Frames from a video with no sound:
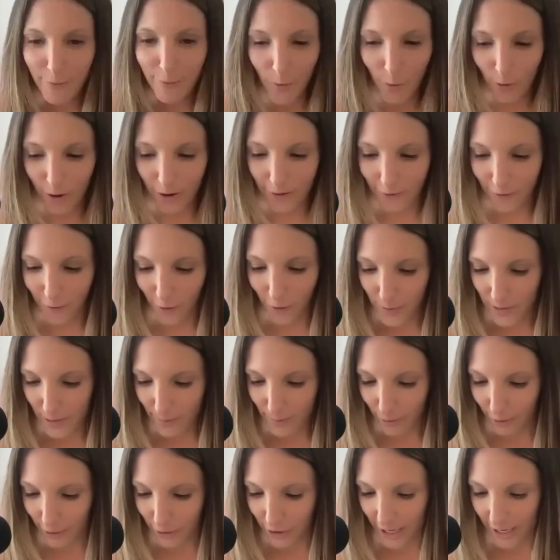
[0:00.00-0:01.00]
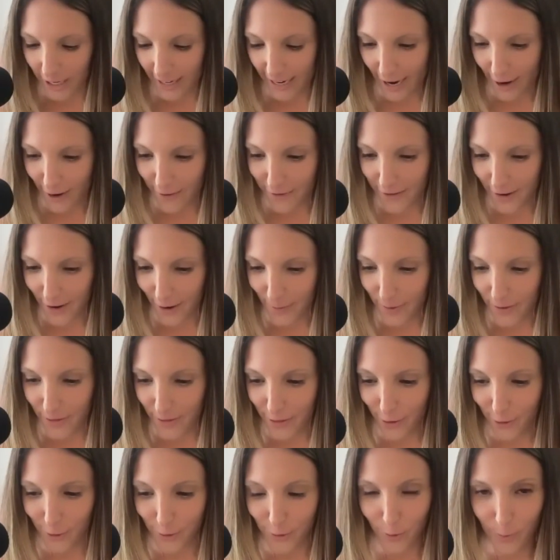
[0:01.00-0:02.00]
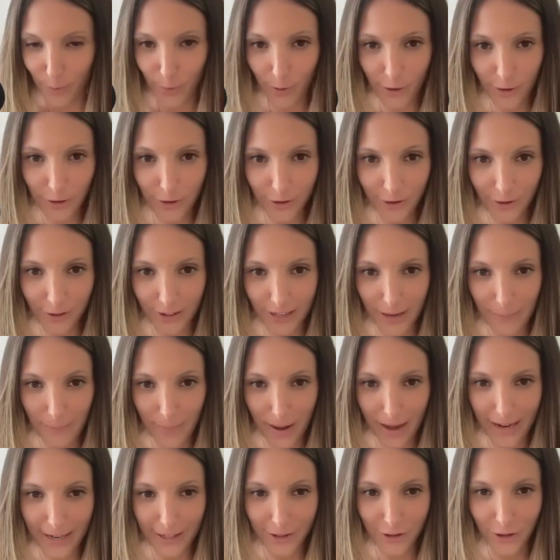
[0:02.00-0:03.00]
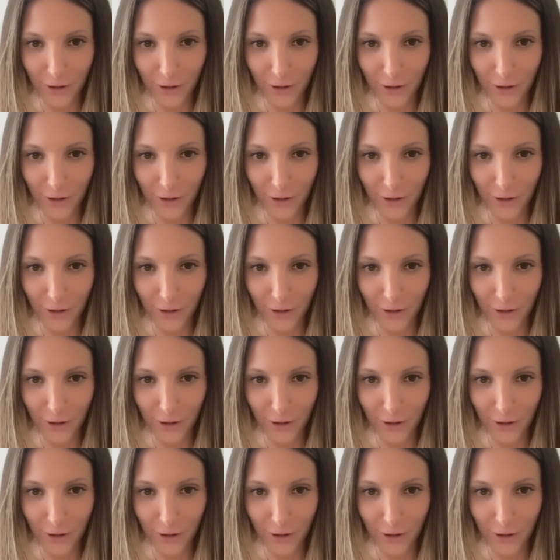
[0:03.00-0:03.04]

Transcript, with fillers: more for people to check out in there, but those were personally my